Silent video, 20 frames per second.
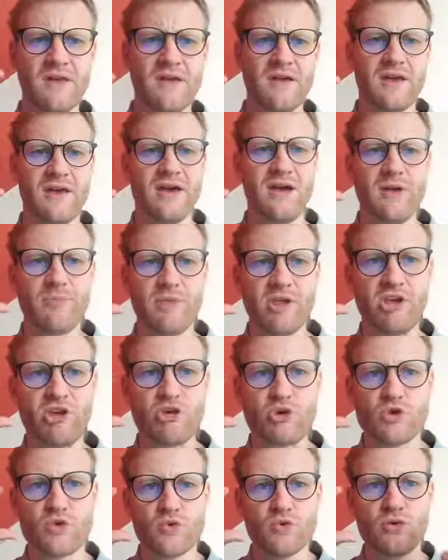um, you
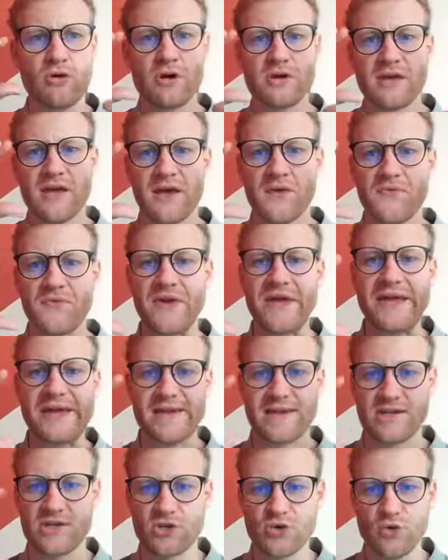do not have an
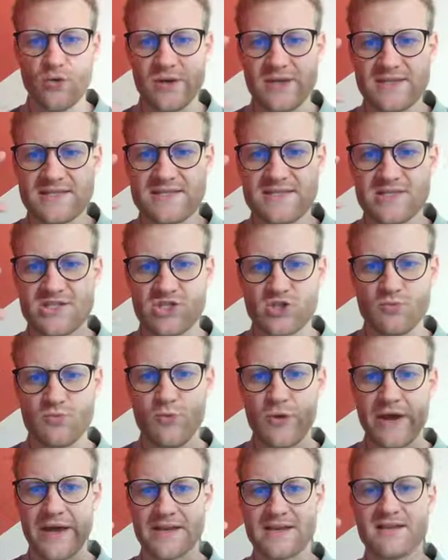increased
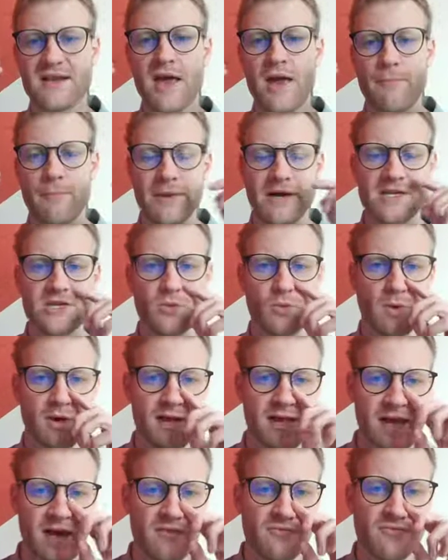spread, but you will
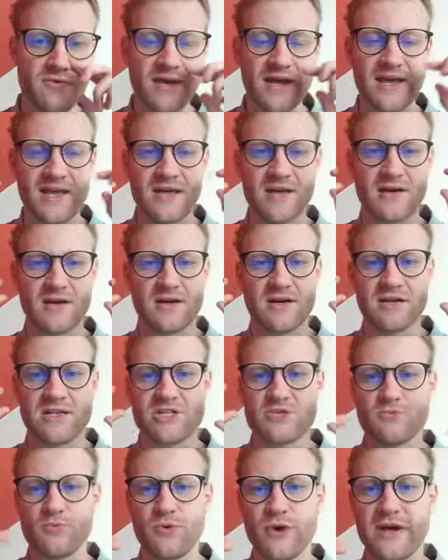have a, a
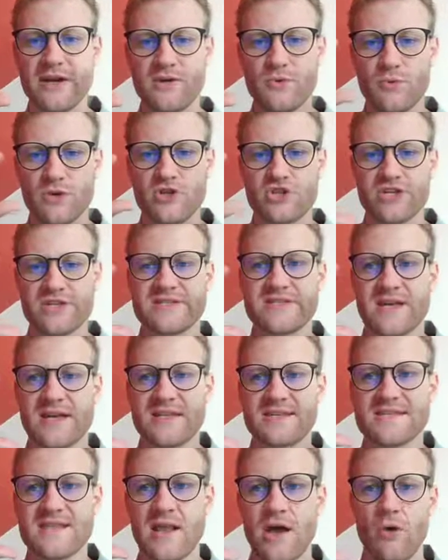spread which is
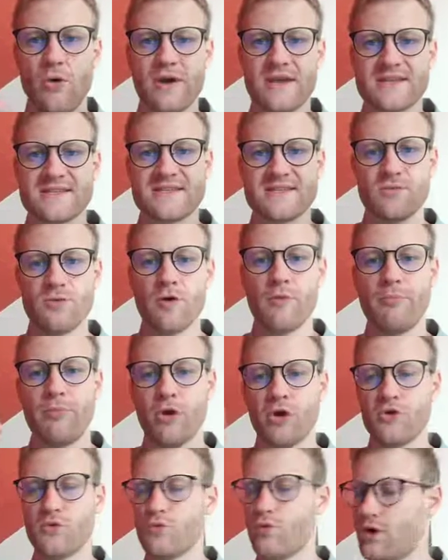as low as zero
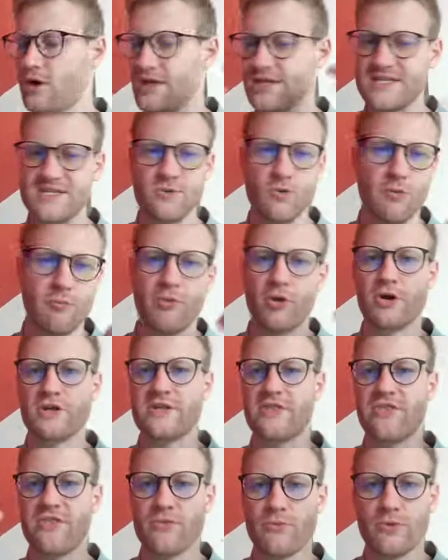point one, zero
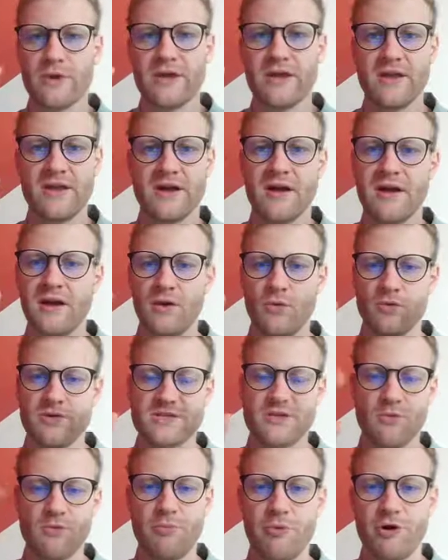point three,
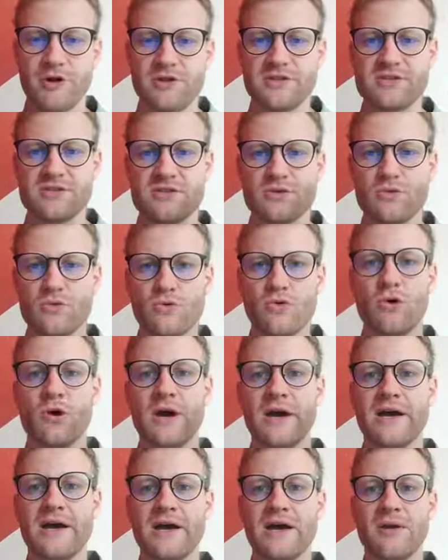zero point
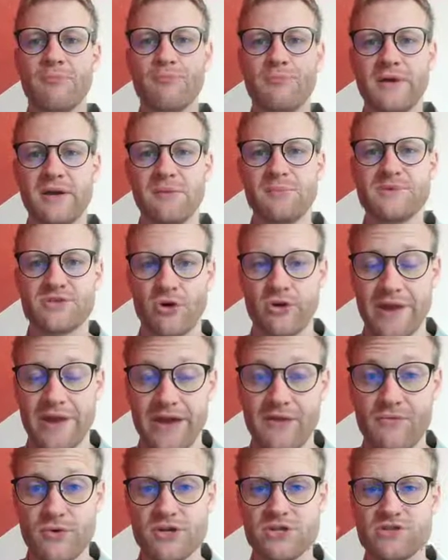two um, pips on
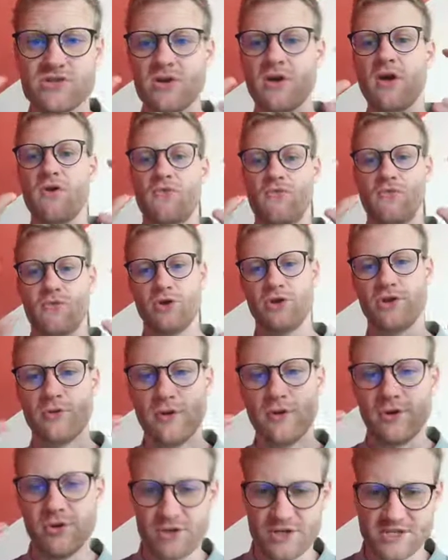average for
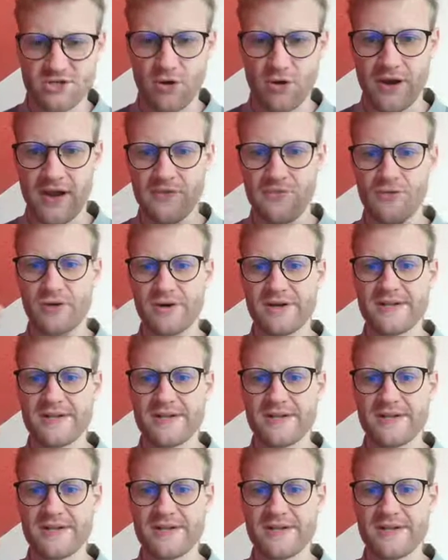euro U S dollar, for